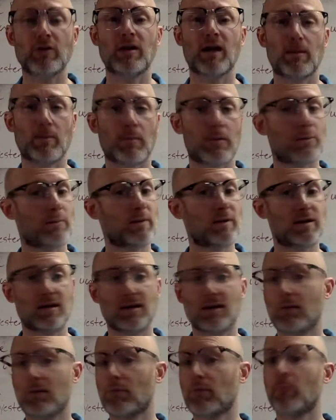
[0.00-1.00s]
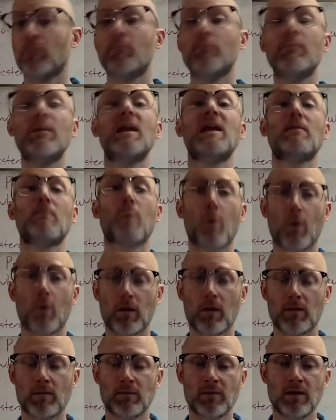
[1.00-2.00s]
number, but there were many
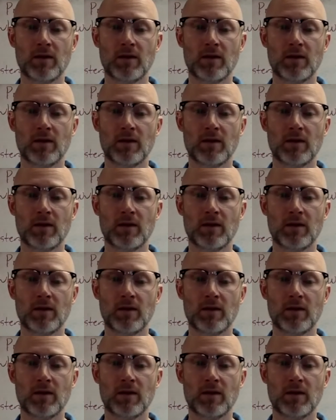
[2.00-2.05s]
more